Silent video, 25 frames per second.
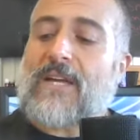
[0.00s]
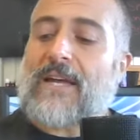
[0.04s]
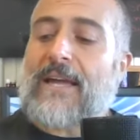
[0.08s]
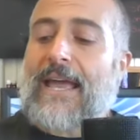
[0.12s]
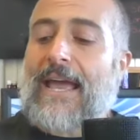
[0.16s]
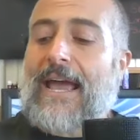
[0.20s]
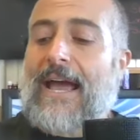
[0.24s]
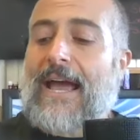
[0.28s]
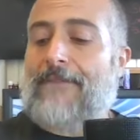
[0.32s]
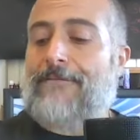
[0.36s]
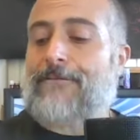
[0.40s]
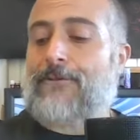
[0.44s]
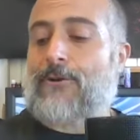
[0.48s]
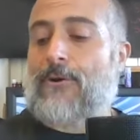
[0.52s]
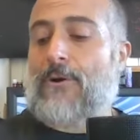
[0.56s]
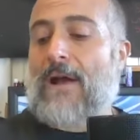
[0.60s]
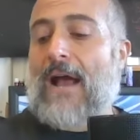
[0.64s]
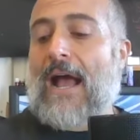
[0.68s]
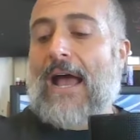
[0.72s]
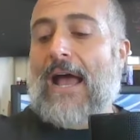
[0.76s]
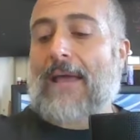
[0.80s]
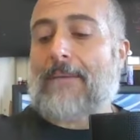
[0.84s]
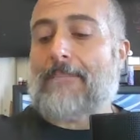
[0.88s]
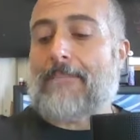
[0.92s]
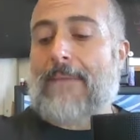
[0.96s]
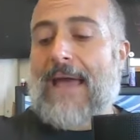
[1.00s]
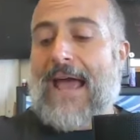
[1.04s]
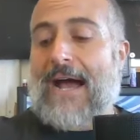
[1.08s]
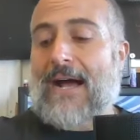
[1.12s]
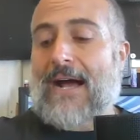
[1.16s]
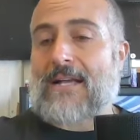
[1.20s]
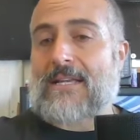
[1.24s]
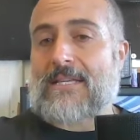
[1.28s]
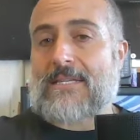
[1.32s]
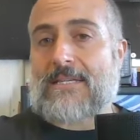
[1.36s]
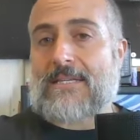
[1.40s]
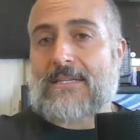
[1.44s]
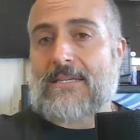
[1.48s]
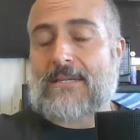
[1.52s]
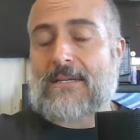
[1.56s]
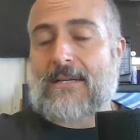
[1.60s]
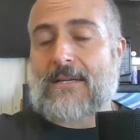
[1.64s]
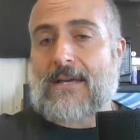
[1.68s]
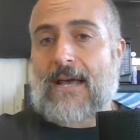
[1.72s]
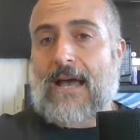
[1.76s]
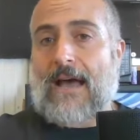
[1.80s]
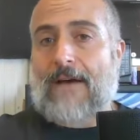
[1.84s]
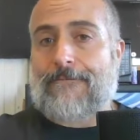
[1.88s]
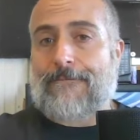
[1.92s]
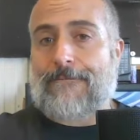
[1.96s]
after I max
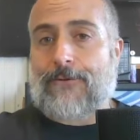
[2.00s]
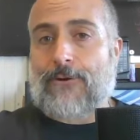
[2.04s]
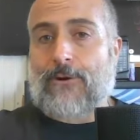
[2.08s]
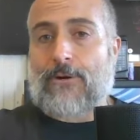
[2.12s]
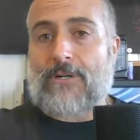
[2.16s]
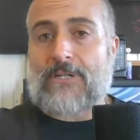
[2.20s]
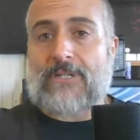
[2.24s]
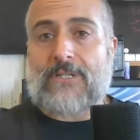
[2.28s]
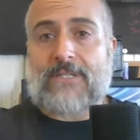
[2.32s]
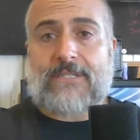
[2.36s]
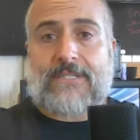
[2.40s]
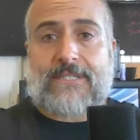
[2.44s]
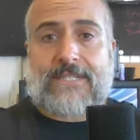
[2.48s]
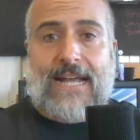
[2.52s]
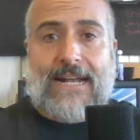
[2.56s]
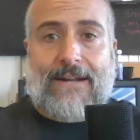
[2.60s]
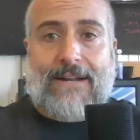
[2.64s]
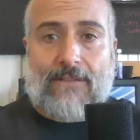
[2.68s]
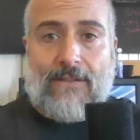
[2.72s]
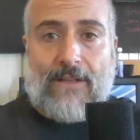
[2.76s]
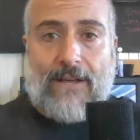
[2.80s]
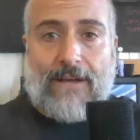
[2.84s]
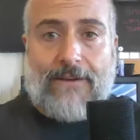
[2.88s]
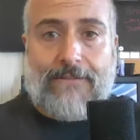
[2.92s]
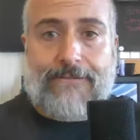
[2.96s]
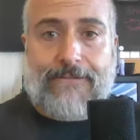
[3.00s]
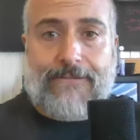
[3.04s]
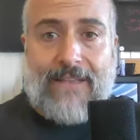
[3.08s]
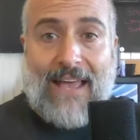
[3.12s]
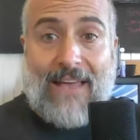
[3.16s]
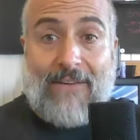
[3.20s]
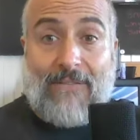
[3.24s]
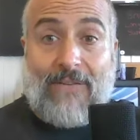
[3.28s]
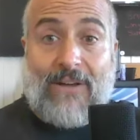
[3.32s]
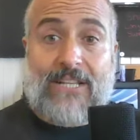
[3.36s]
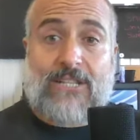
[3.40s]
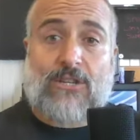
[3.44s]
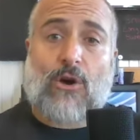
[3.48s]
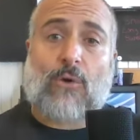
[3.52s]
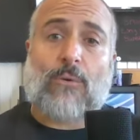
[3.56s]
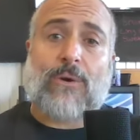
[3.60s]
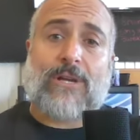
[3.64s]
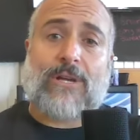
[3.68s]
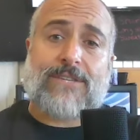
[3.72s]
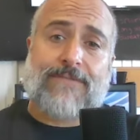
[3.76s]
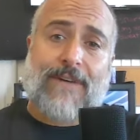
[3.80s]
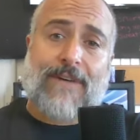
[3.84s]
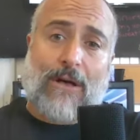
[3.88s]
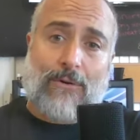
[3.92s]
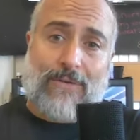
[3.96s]
effort deadlift, I like to
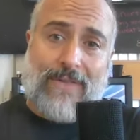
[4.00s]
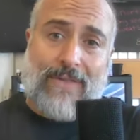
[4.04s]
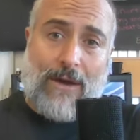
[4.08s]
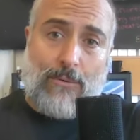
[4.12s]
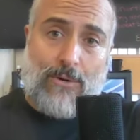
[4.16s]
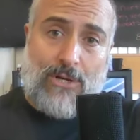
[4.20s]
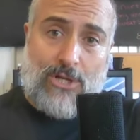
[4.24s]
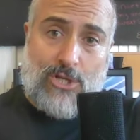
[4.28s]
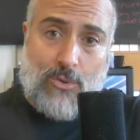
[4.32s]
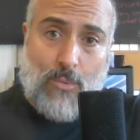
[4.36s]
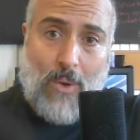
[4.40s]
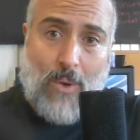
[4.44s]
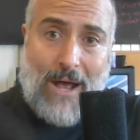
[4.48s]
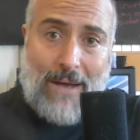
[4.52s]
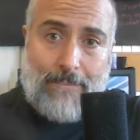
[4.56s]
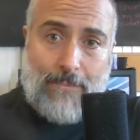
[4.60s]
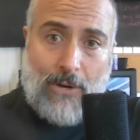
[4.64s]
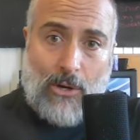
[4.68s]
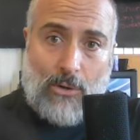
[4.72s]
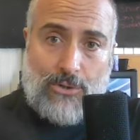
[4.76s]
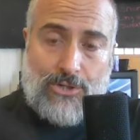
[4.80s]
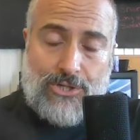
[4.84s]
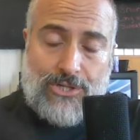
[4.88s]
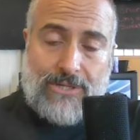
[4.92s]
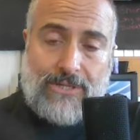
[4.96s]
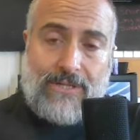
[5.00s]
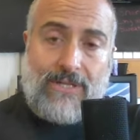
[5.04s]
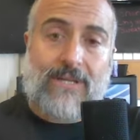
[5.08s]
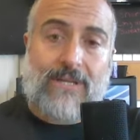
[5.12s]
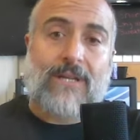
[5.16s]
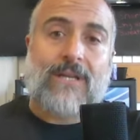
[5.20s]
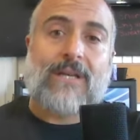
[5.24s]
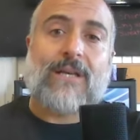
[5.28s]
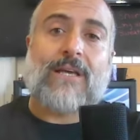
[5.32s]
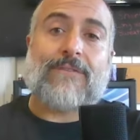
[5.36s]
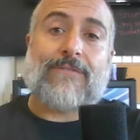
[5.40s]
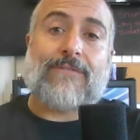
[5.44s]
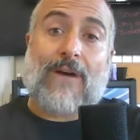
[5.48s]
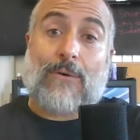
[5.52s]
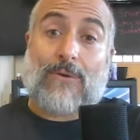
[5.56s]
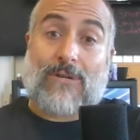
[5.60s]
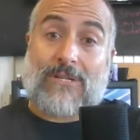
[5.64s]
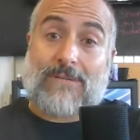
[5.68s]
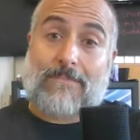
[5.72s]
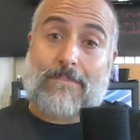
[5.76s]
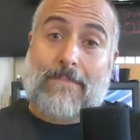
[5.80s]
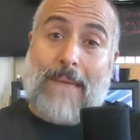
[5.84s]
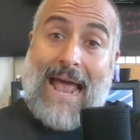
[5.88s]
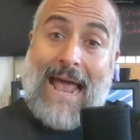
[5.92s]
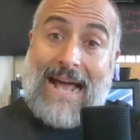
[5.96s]
always follow that with a squat motion. If I
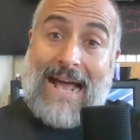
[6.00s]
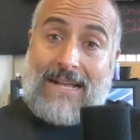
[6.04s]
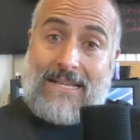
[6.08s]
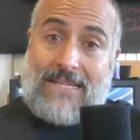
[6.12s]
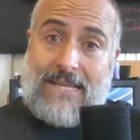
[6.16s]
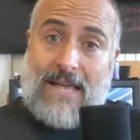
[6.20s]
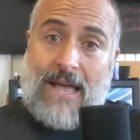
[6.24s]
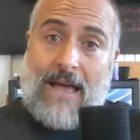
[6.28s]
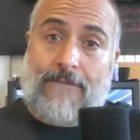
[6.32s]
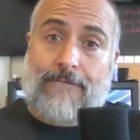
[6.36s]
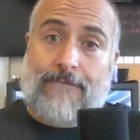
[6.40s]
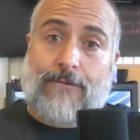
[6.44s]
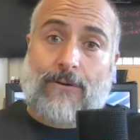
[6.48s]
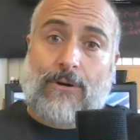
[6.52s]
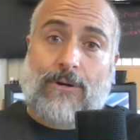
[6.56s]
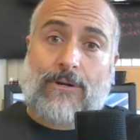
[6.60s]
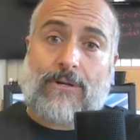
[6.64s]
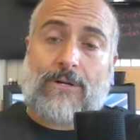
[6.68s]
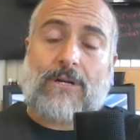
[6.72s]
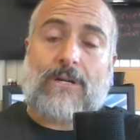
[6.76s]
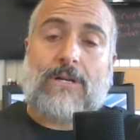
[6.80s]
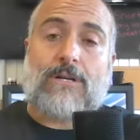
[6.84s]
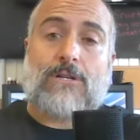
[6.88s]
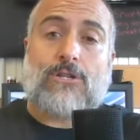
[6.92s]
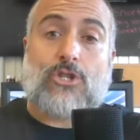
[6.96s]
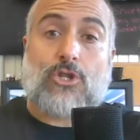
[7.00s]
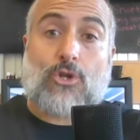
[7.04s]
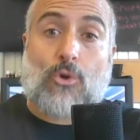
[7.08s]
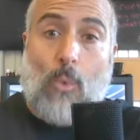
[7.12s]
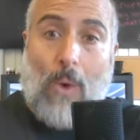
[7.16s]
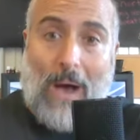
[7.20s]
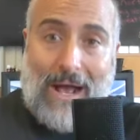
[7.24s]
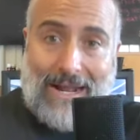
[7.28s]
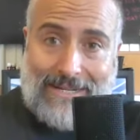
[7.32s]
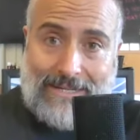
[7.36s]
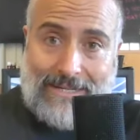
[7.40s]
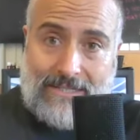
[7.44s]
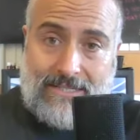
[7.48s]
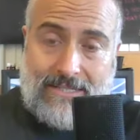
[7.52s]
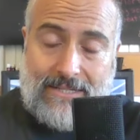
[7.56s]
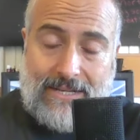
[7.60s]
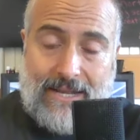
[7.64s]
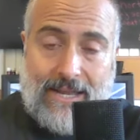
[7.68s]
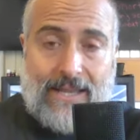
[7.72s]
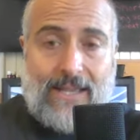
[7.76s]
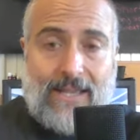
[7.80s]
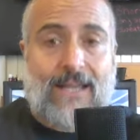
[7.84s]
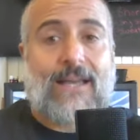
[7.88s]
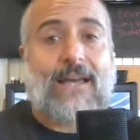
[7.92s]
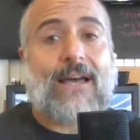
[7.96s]
was max effort squatting
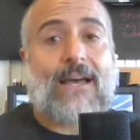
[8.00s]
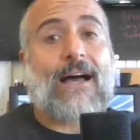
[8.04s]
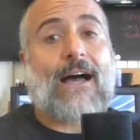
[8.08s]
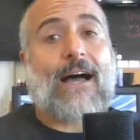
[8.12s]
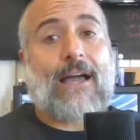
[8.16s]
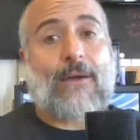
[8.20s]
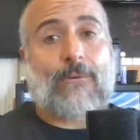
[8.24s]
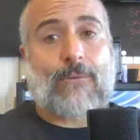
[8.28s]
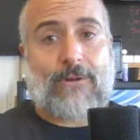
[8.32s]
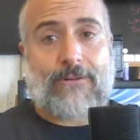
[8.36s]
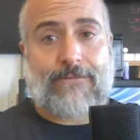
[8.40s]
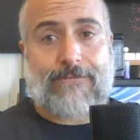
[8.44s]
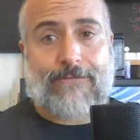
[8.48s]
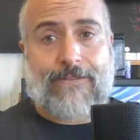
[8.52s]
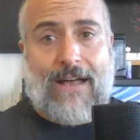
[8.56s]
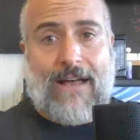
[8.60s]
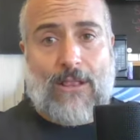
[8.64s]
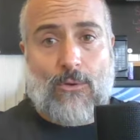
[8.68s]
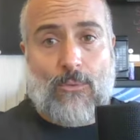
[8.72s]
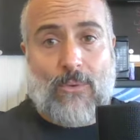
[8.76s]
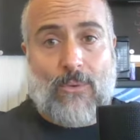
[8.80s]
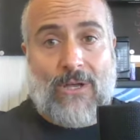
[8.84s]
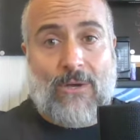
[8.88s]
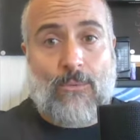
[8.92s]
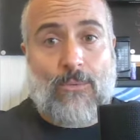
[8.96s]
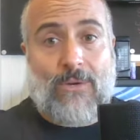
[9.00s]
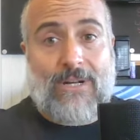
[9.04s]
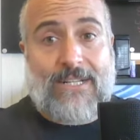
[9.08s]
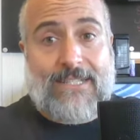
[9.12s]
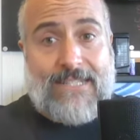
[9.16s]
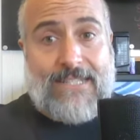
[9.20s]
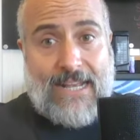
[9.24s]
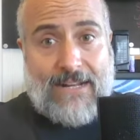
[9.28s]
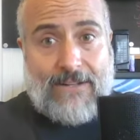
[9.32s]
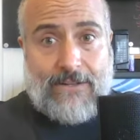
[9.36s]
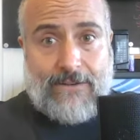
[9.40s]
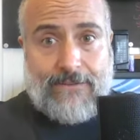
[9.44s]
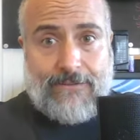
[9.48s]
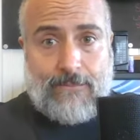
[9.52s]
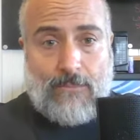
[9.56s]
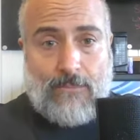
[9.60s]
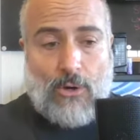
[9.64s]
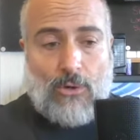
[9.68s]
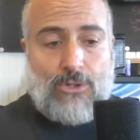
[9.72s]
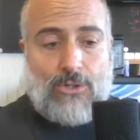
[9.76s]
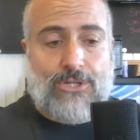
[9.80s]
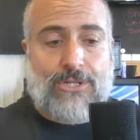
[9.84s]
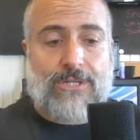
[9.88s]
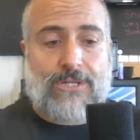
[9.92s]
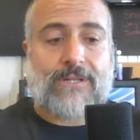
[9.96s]
today, I would follow it with a deadlift
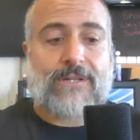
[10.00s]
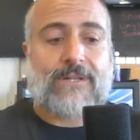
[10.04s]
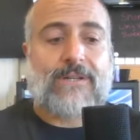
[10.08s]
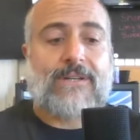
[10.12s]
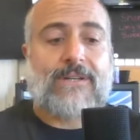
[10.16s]
motion.